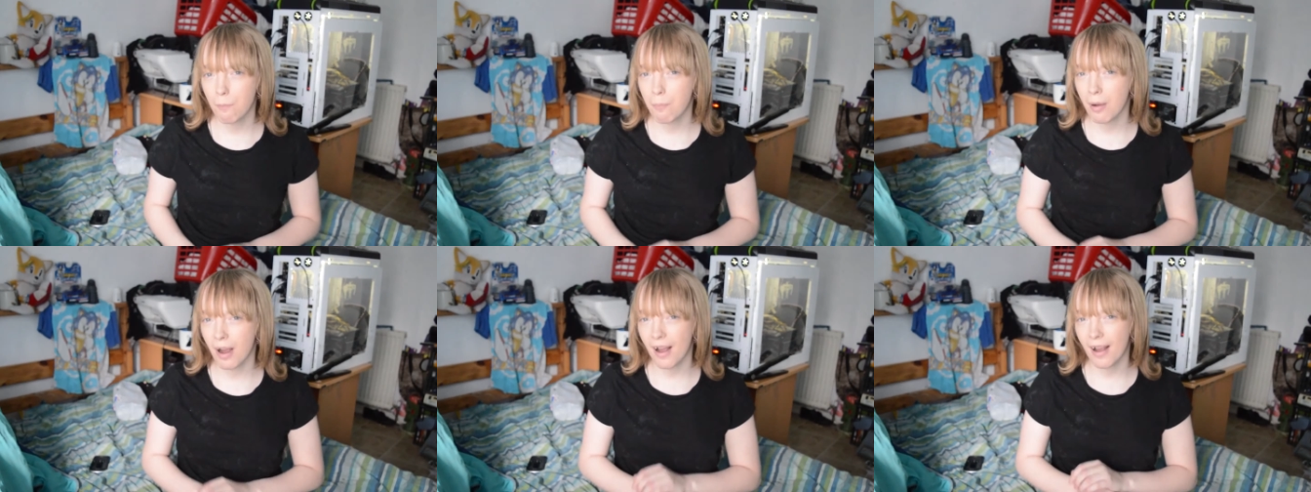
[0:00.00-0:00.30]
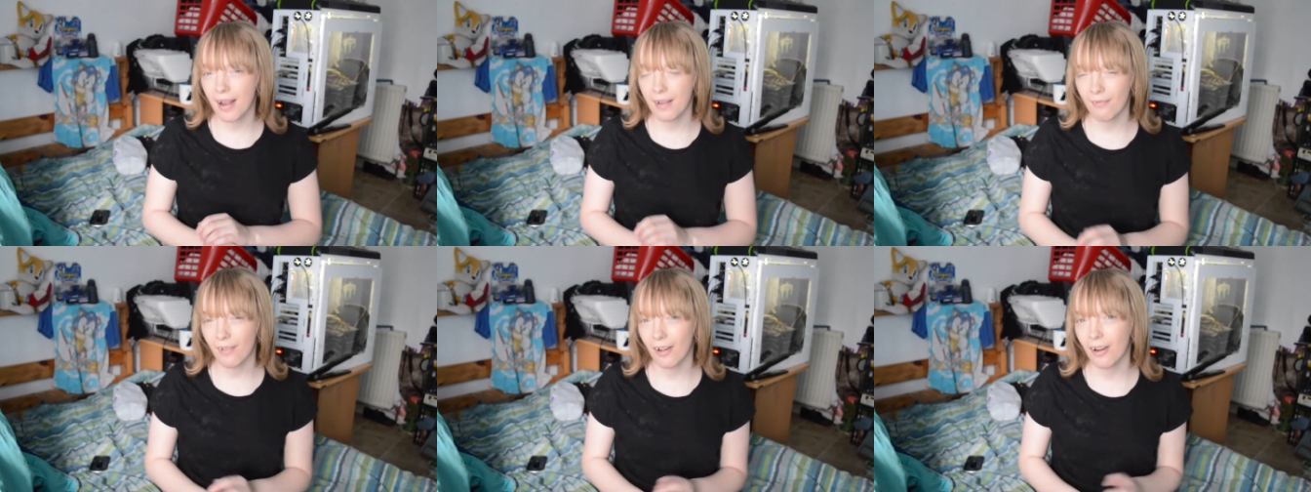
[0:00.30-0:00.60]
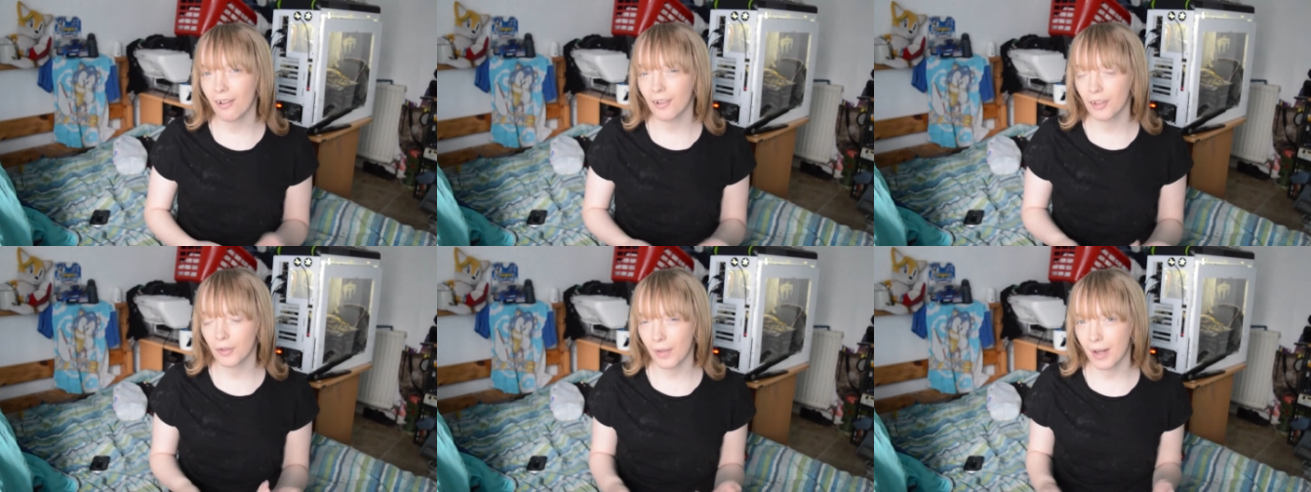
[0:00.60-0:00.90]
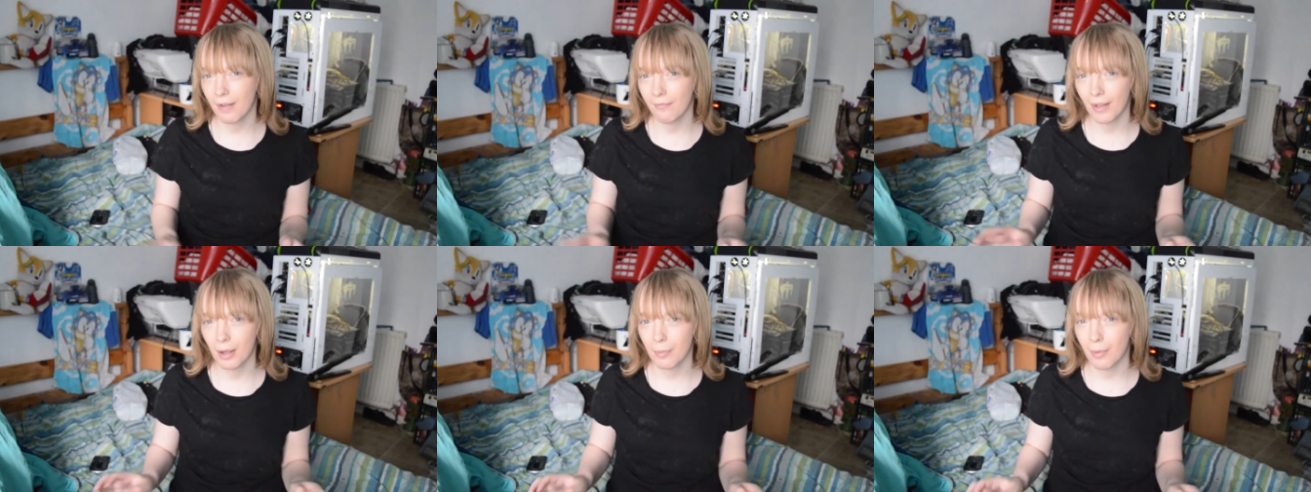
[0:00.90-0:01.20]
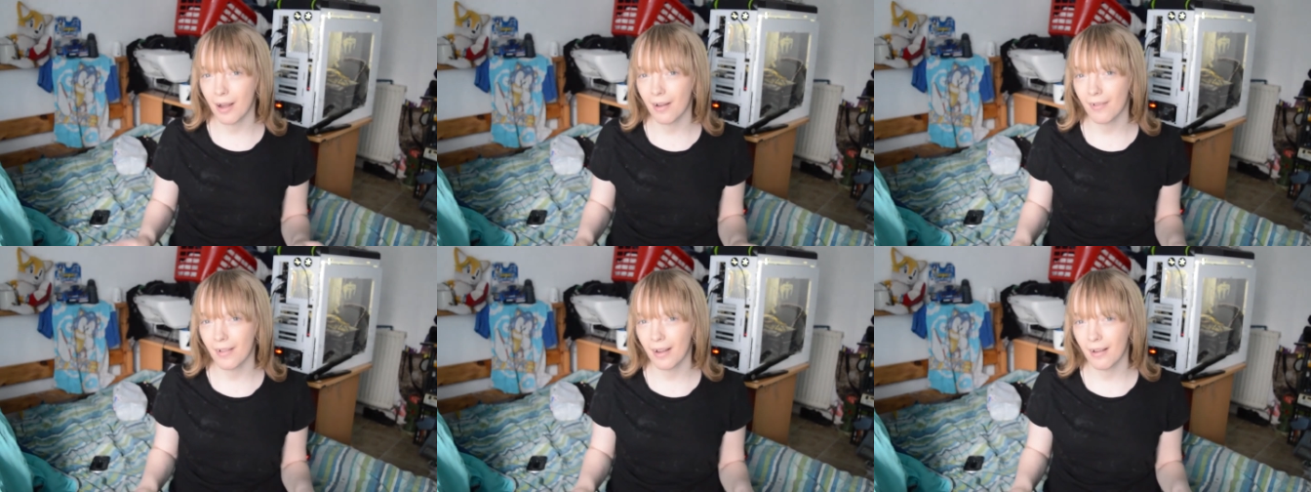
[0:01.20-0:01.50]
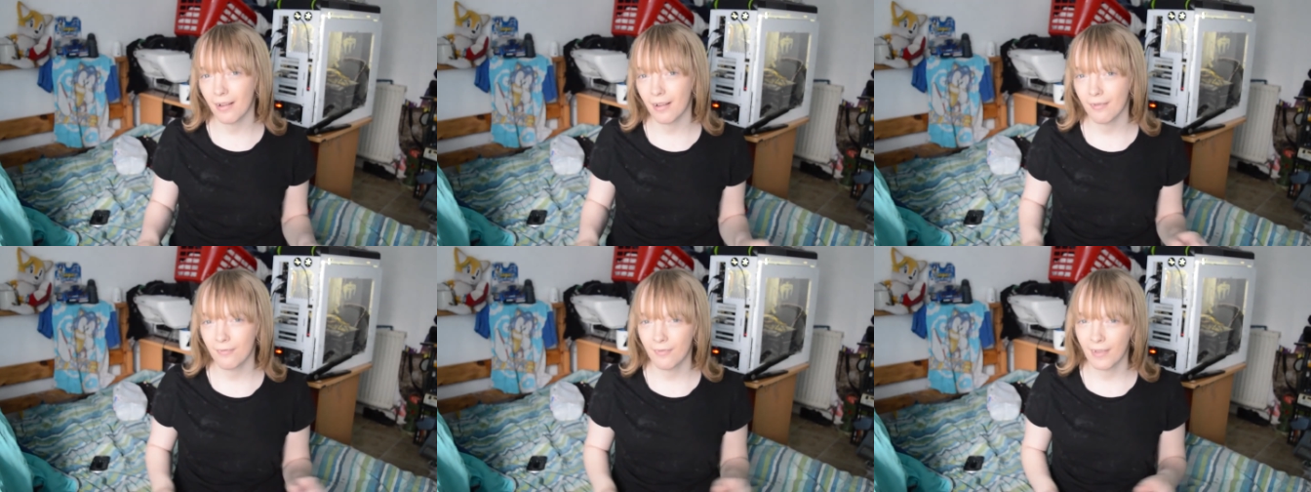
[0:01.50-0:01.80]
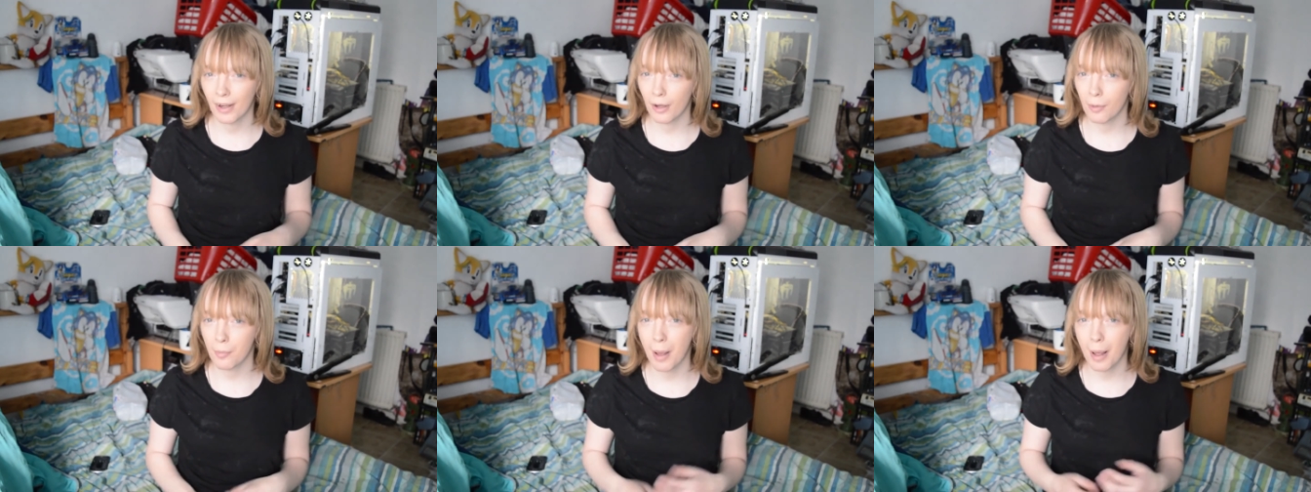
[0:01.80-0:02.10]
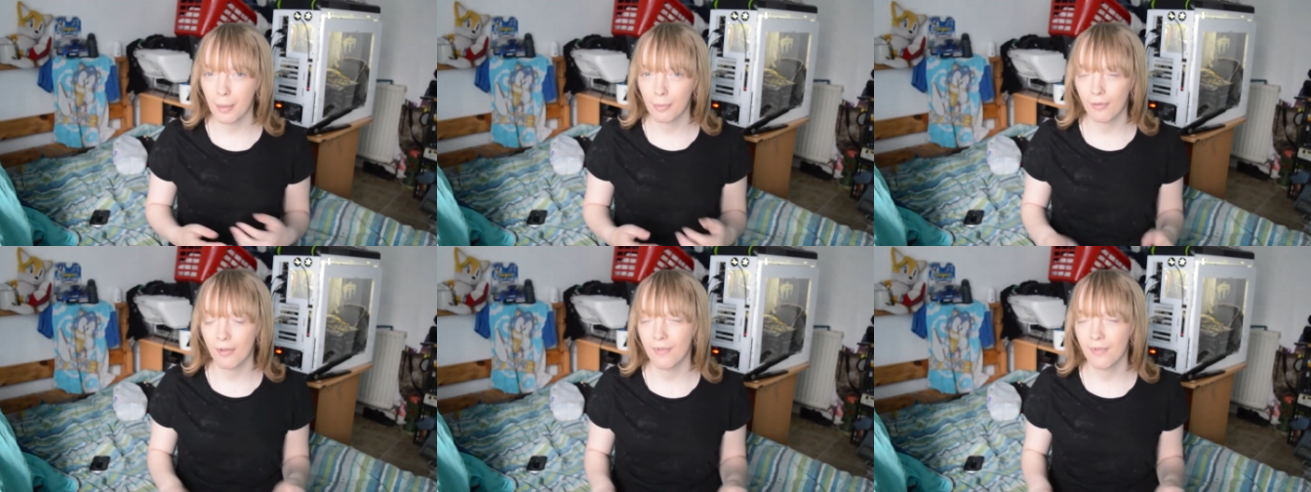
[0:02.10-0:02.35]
but if I can't do anything about that, then I'm happy